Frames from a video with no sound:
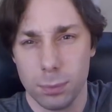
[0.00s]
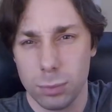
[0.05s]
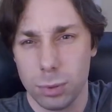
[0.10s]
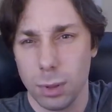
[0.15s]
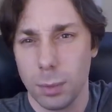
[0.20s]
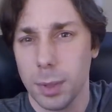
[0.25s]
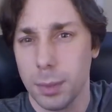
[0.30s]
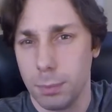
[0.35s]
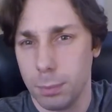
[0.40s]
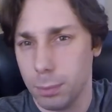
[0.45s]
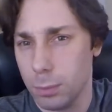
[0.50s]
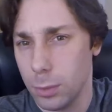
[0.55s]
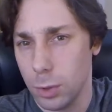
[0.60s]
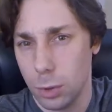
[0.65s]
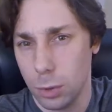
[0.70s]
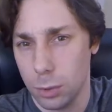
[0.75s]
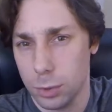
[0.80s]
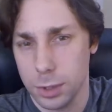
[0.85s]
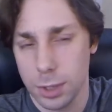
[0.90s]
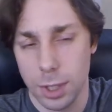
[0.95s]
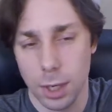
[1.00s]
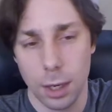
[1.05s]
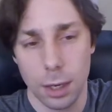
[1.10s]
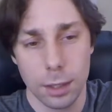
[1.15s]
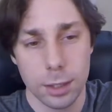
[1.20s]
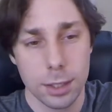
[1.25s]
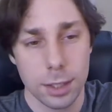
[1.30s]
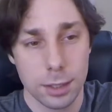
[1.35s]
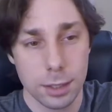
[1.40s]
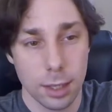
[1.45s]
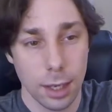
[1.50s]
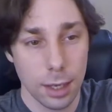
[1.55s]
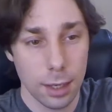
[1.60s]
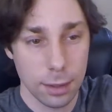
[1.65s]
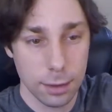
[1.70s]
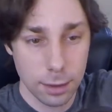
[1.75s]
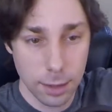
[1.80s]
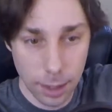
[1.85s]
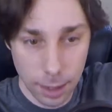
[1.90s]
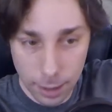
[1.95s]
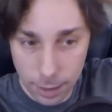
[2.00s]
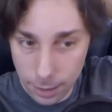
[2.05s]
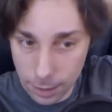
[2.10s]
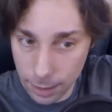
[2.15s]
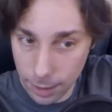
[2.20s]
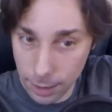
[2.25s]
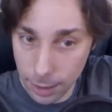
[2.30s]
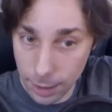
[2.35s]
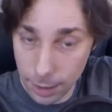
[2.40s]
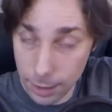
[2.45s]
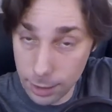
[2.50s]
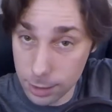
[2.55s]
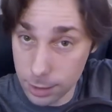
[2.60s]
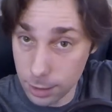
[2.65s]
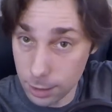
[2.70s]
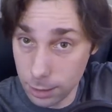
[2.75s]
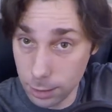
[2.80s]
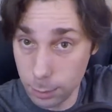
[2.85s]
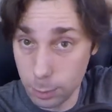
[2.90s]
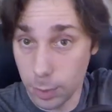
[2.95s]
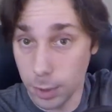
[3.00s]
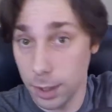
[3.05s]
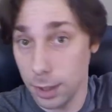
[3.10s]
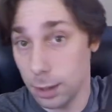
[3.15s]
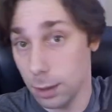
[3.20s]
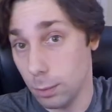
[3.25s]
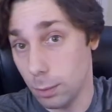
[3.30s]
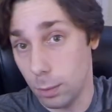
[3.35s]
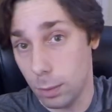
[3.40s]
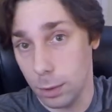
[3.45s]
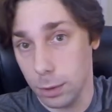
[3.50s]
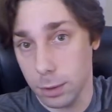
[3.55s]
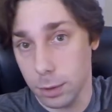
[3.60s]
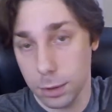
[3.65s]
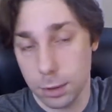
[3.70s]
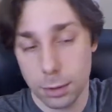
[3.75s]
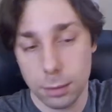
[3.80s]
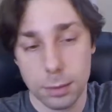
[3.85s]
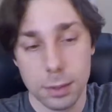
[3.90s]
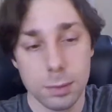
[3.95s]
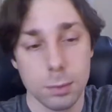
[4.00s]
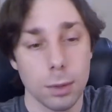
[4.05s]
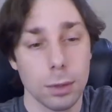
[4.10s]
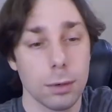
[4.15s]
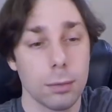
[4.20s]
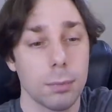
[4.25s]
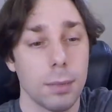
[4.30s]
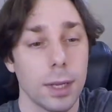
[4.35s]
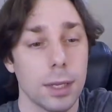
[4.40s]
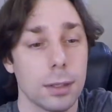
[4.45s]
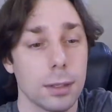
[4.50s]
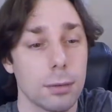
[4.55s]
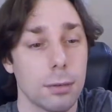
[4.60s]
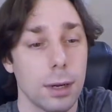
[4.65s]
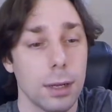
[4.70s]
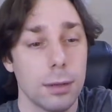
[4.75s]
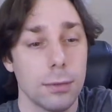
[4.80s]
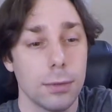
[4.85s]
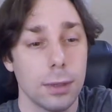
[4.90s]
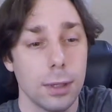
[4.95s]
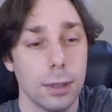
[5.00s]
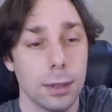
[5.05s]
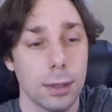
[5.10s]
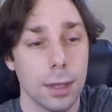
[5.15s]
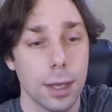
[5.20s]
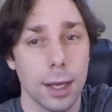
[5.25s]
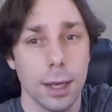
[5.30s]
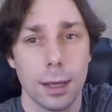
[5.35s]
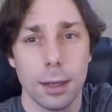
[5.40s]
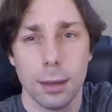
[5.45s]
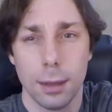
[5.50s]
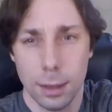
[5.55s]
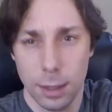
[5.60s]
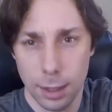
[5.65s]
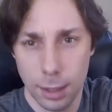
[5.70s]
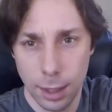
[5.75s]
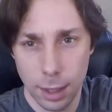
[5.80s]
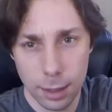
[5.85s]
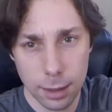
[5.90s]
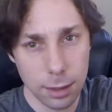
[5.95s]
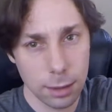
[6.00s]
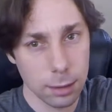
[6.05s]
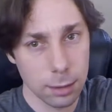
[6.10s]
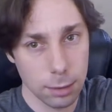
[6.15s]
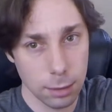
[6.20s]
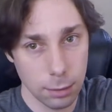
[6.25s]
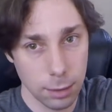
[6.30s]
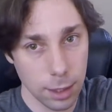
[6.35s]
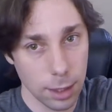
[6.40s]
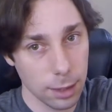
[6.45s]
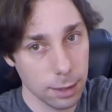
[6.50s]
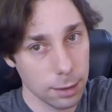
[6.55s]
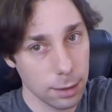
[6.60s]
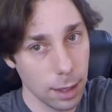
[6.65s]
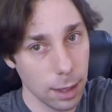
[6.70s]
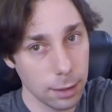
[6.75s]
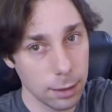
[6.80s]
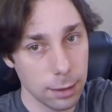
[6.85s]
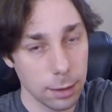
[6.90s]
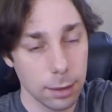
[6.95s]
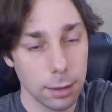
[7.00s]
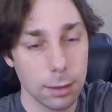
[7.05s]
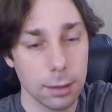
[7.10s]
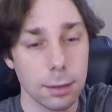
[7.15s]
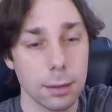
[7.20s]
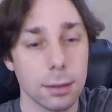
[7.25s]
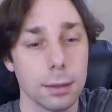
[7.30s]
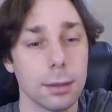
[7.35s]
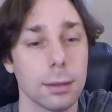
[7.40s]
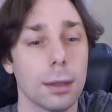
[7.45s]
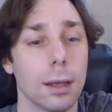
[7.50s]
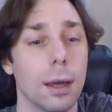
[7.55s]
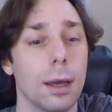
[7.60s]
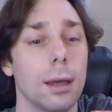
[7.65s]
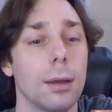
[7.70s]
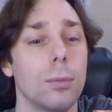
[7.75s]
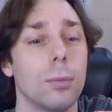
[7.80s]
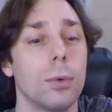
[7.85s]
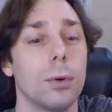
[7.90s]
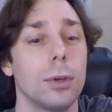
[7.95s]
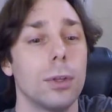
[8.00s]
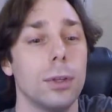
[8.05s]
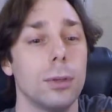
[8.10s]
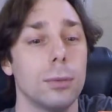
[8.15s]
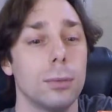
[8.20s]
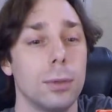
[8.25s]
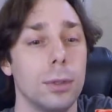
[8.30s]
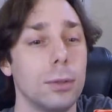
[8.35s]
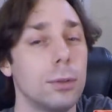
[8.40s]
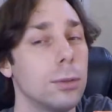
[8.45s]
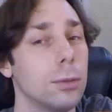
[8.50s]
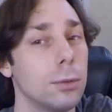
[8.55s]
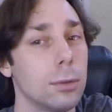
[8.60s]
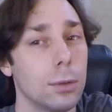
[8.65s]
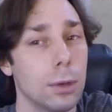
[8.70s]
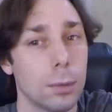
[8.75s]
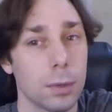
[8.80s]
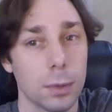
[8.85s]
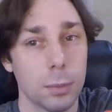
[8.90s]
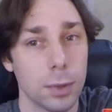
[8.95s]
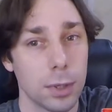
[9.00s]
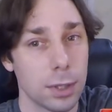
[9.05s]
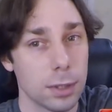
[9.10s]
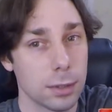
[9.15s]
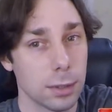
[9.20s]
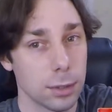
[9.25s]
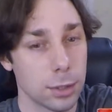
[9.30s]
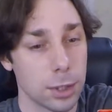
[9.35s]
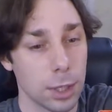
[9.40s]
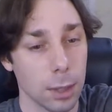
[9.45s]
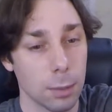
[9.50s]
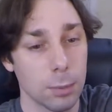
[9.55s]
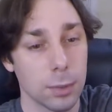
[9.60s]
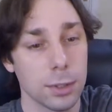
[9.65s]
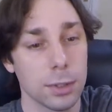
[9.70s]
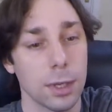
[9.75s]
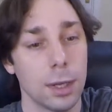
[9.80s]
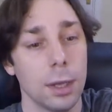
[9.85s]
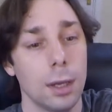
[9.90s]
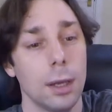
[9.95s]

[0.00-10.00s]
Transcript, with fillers: Probably cornstarch. It's like a thickening agent. You put it in water. It's what makes gravy thick. Canadians, don't get excited. I warn you, you do not want to put this on chips.